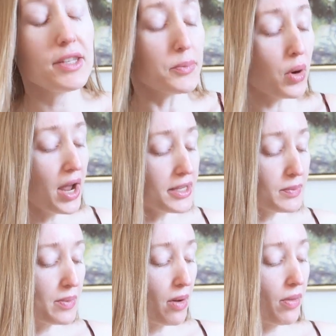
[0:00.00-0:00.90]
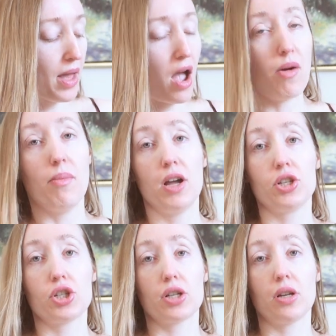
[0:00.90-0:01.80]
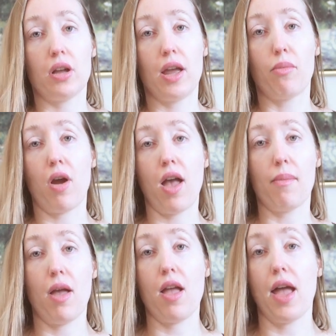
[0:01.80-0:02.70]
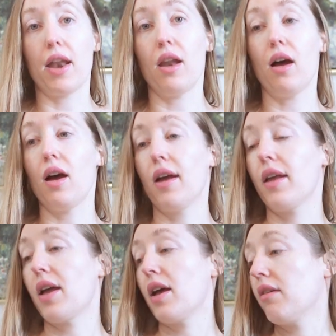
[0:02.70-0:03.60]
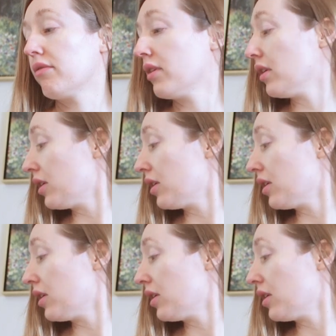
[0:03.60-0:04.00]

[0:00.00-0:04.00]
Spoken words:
surprised me both how much Abraham and I have